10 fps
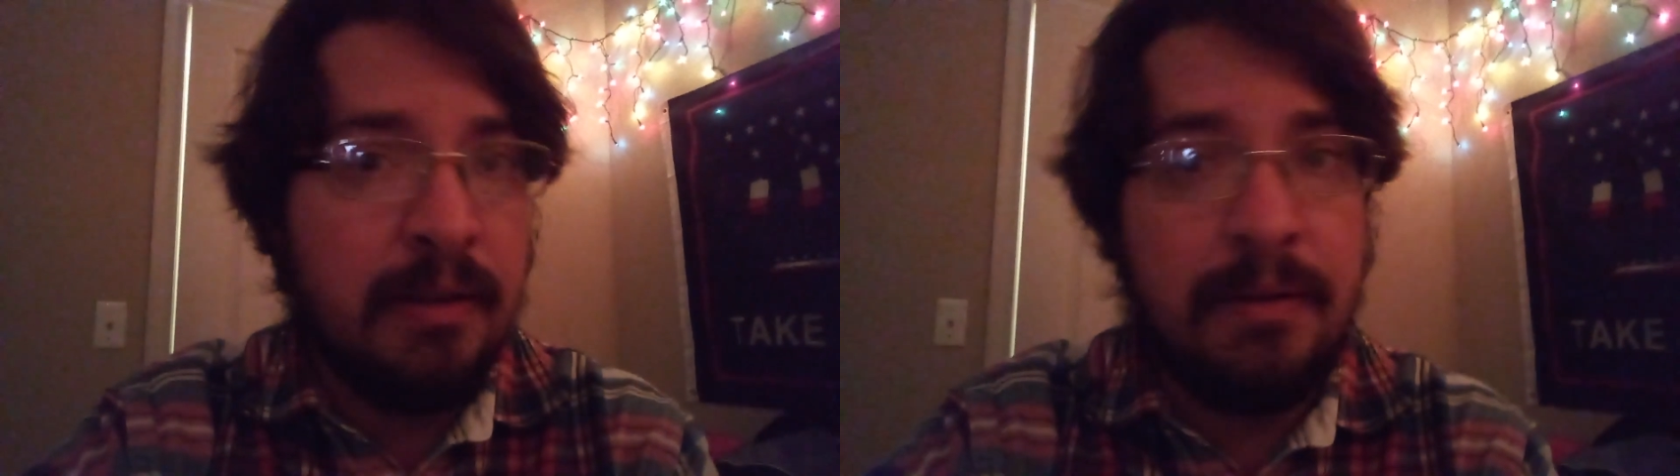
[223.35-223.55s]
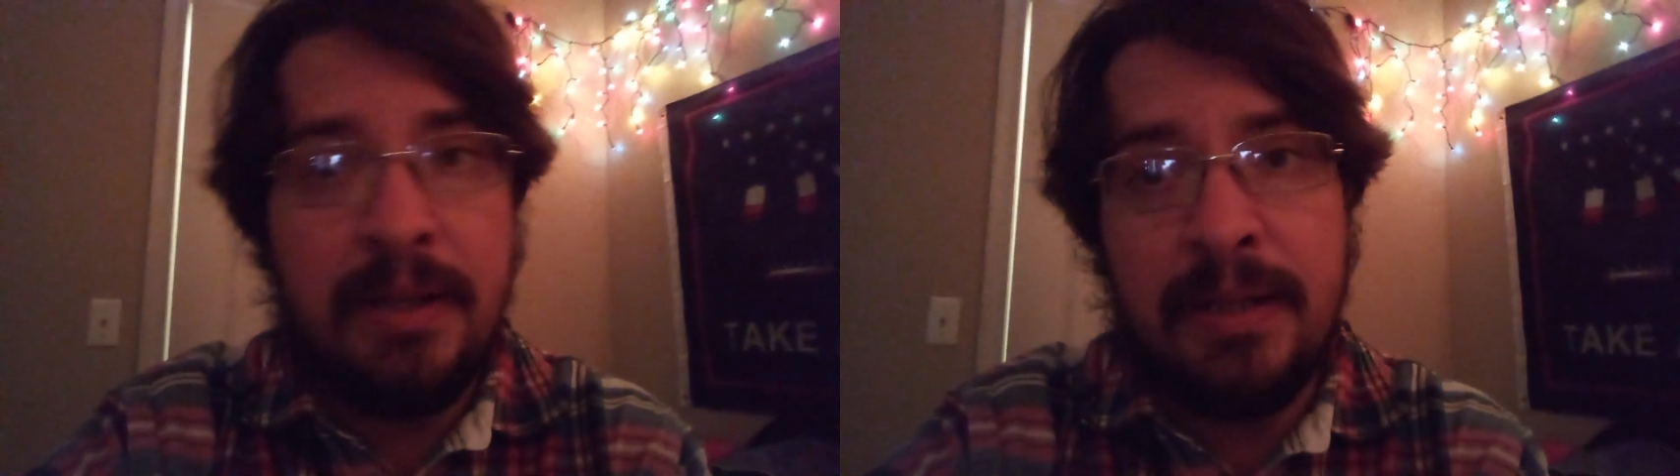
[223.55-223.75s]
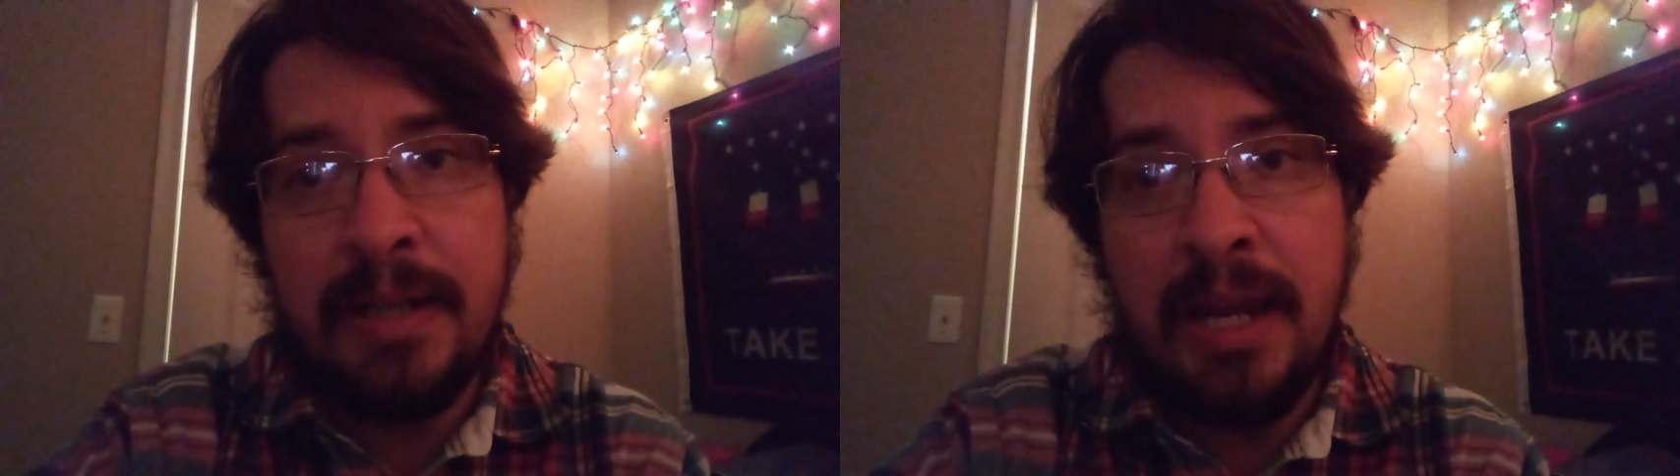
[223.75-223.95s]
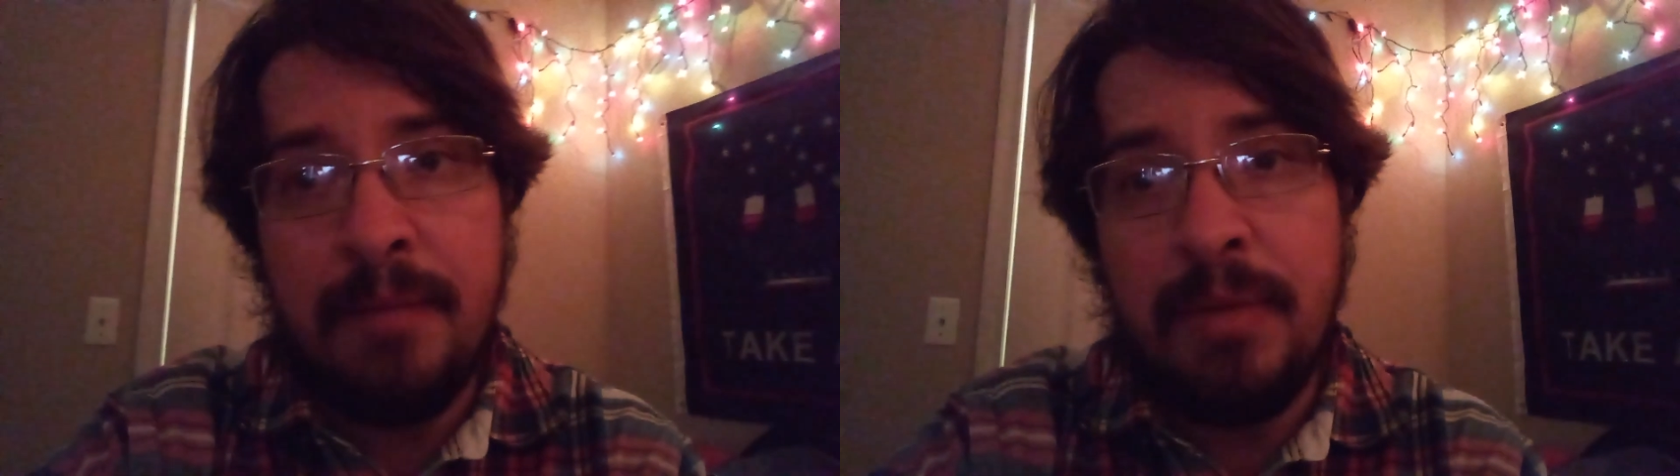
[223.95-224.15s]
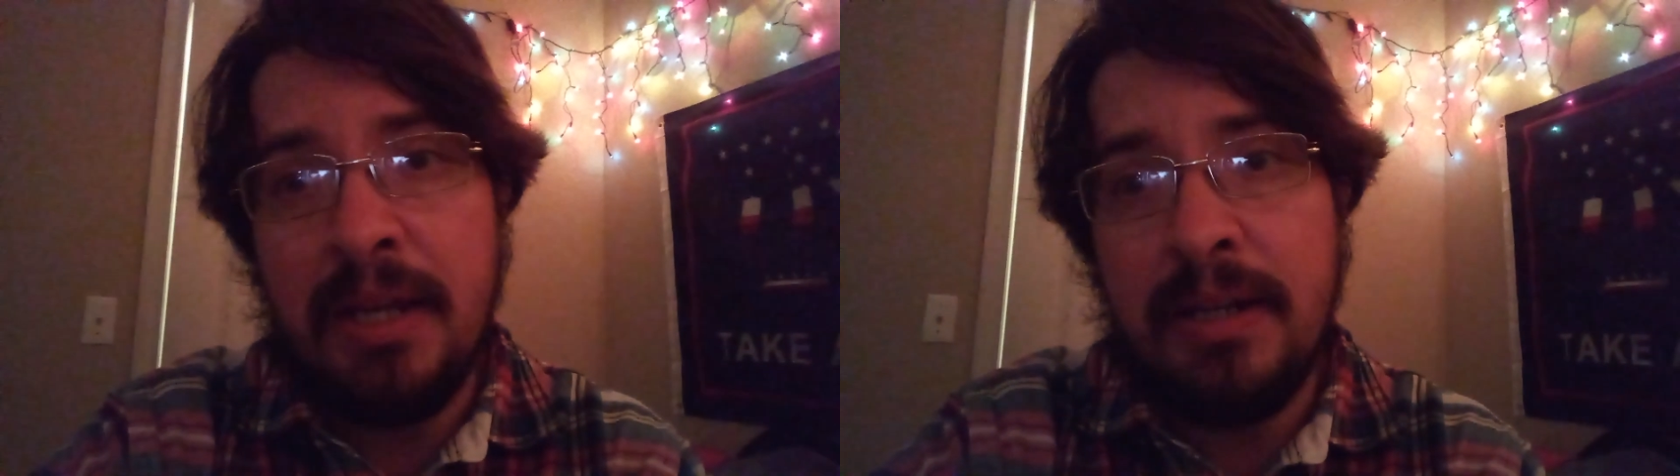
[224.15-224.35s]
You know, he
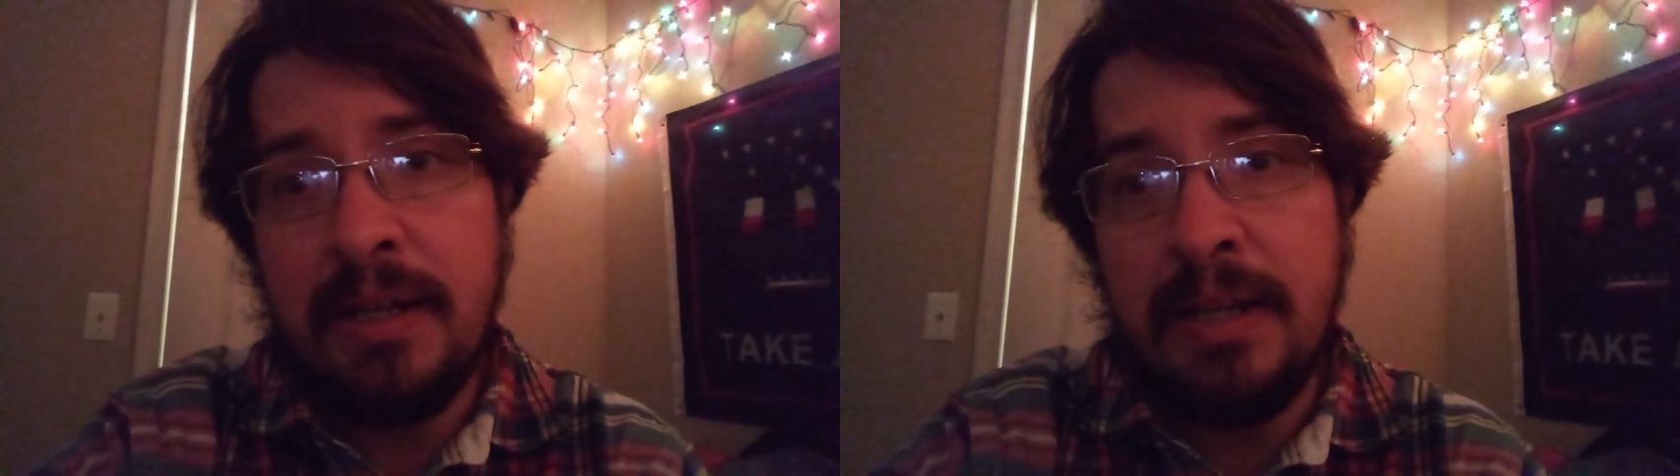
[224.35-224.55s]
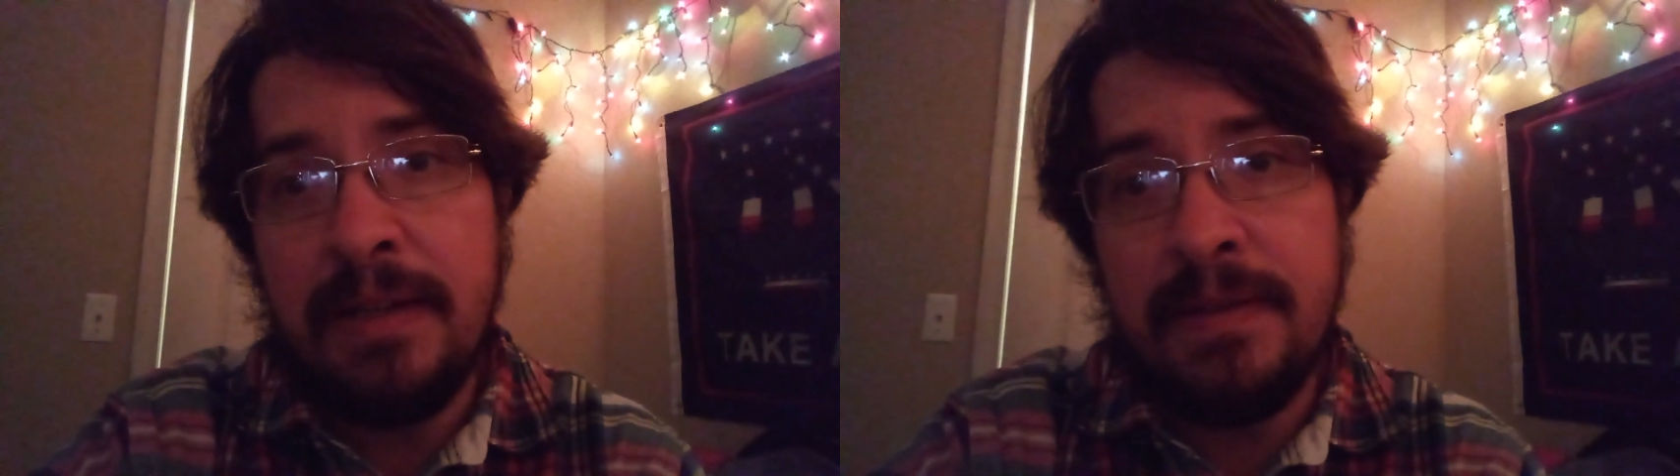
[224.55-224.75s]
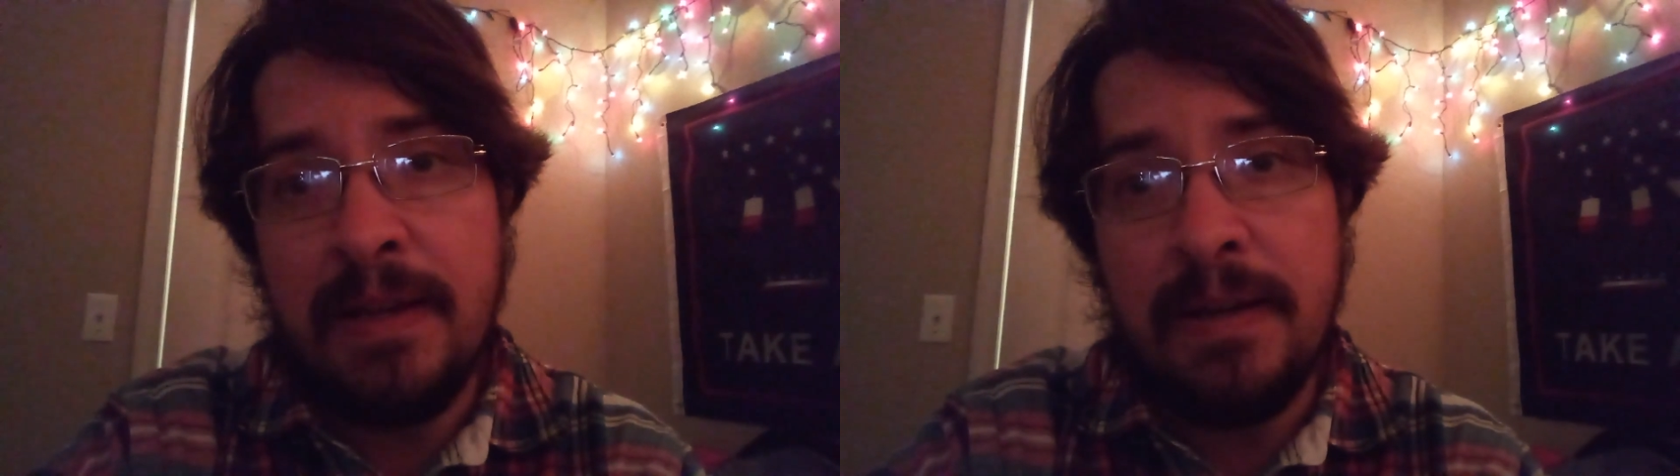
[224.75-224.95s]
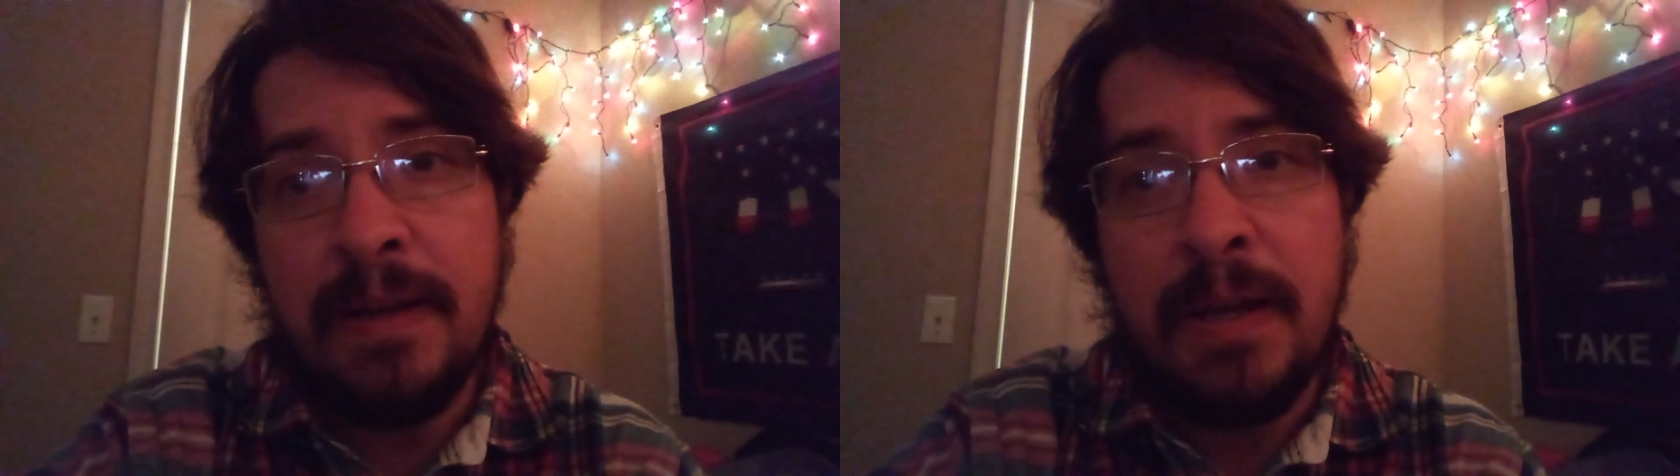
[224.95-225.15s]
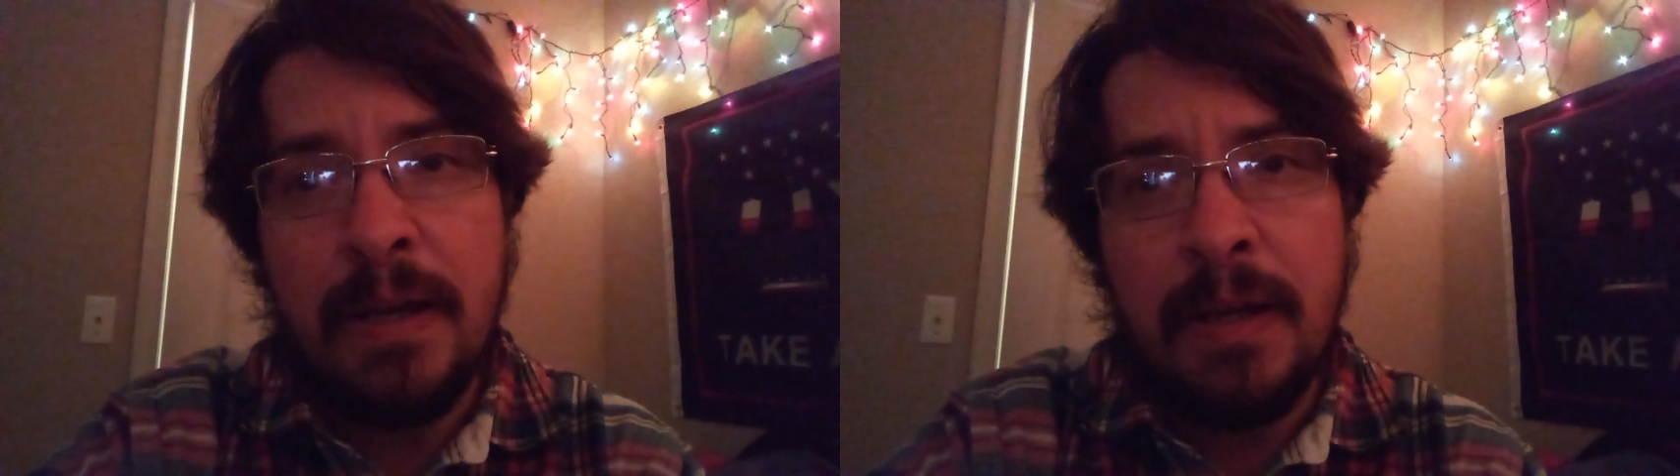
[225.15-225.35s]
came in and he said,